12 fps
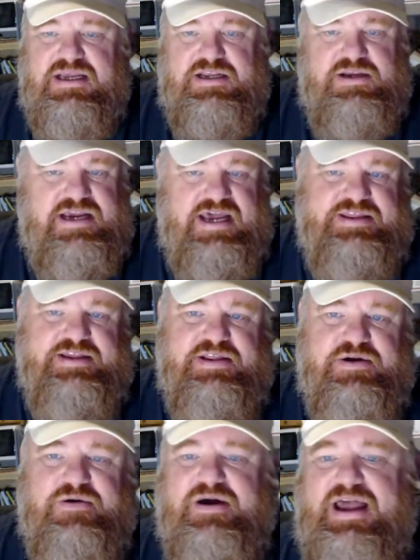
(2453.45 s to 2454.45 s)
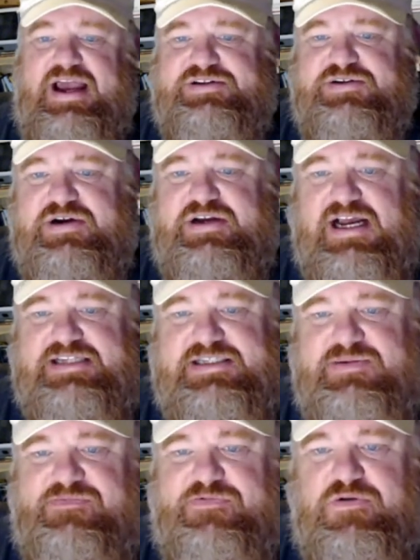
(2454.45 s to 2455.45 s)
You got the little extra
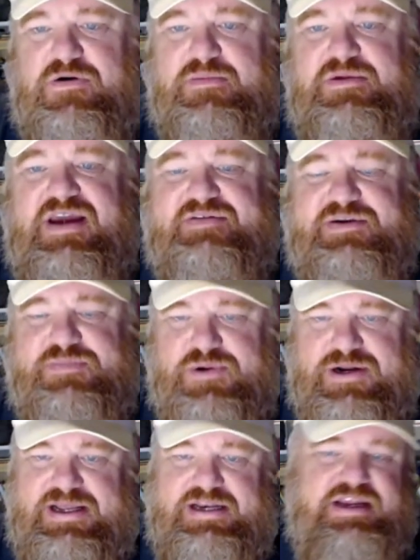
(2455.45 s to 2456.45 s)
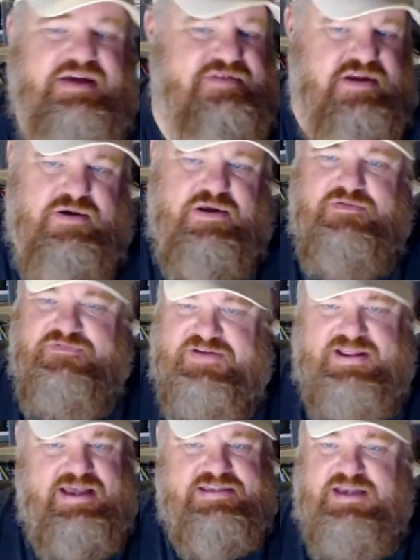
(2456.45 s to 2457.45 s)
custom form you have to print. You have to go in and
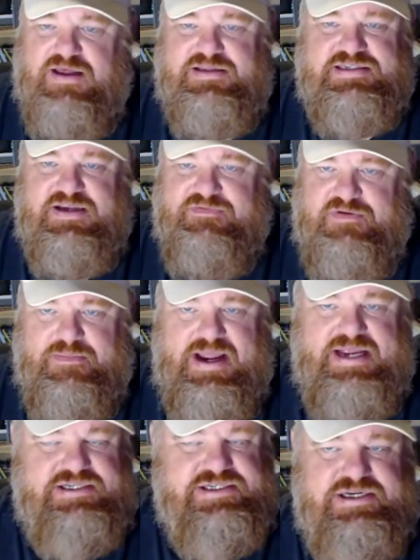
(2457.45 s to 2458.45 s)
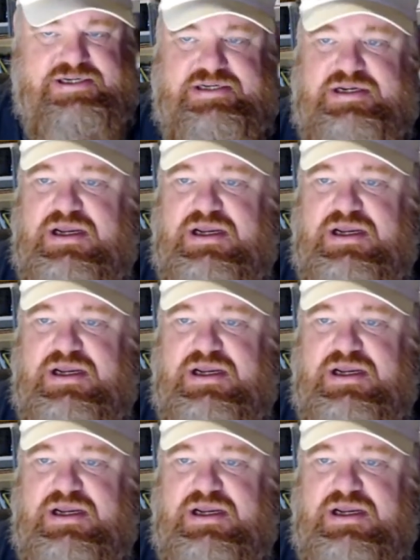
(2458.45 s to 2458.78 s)
fill out this information.